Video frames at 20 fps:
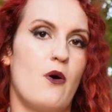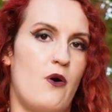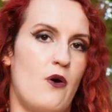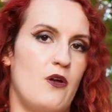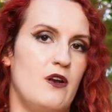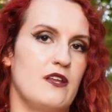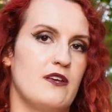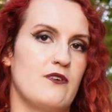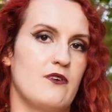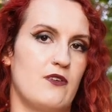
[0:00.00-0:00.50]

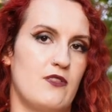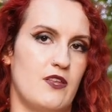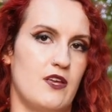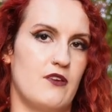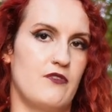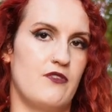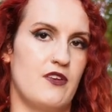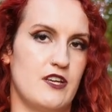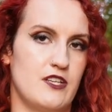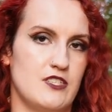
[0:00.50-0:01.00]
early Gothic
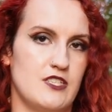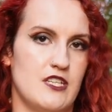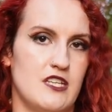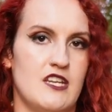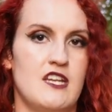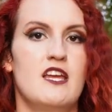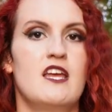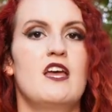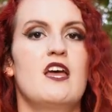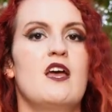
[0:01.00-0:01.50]
fiction
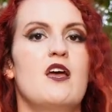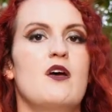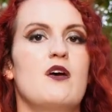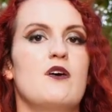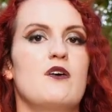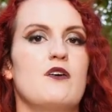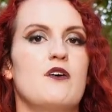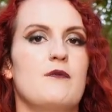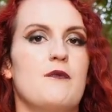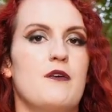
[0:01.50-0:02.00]

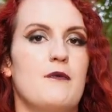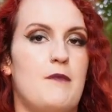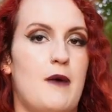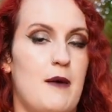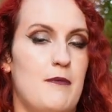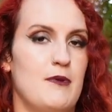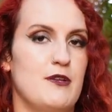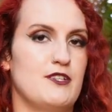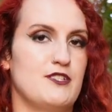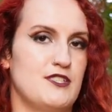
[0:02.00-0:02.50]

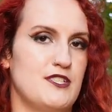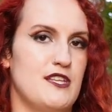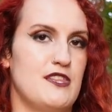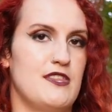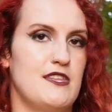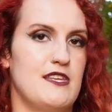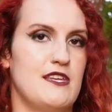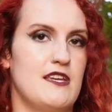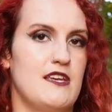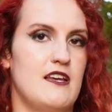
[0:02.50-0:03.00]
published in
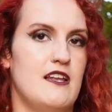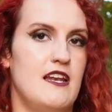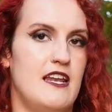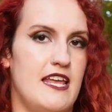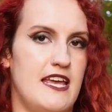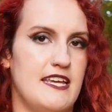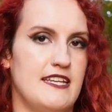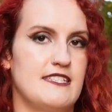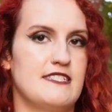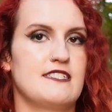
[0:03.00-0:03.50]
the
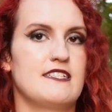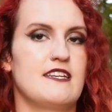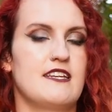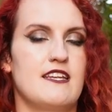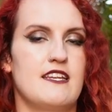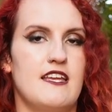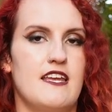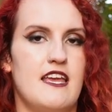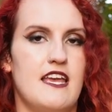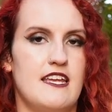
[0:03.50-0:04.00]
late
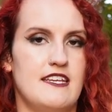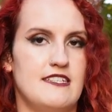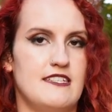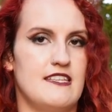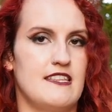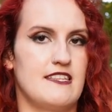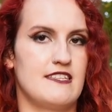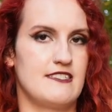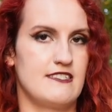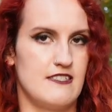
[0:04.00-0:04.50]

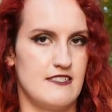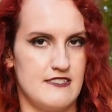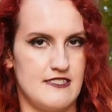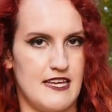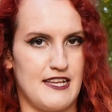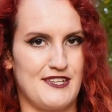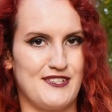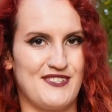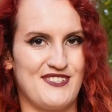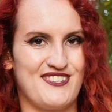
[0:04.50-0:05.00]
18th
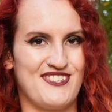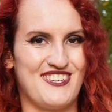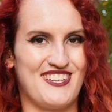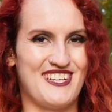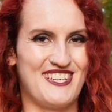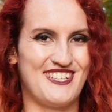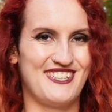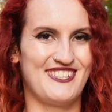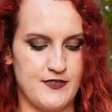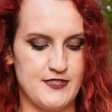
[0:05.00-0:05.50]

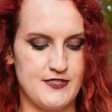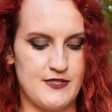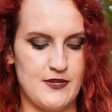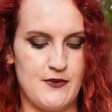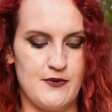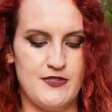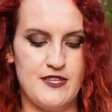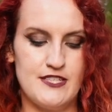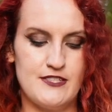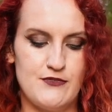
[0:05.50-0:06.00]
century. So
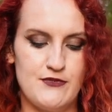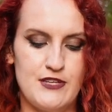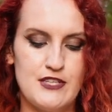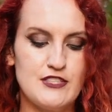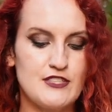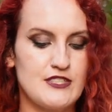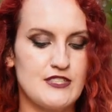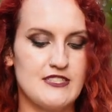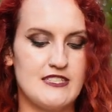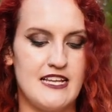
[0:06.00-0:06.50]
these
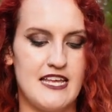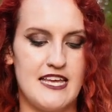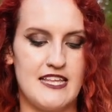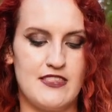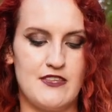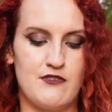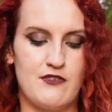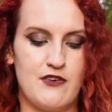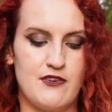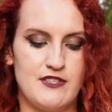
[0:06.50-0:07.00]
features laid
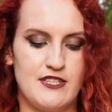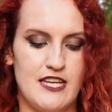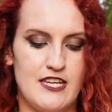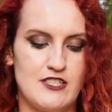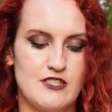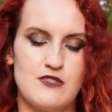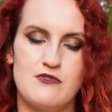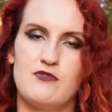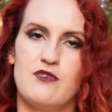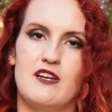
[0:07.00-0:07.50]
the
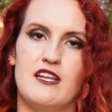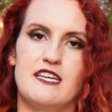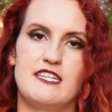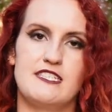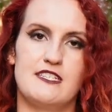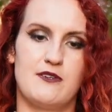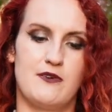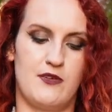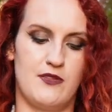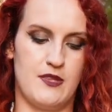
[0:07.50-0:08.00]
foundation for
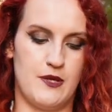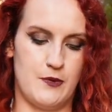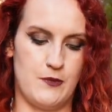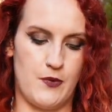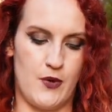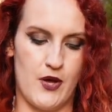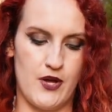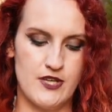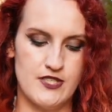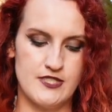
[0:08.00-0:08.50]
later Gothic
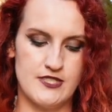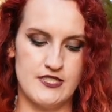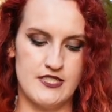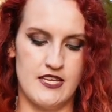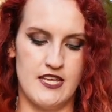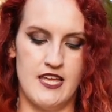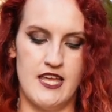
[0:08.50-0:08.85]
works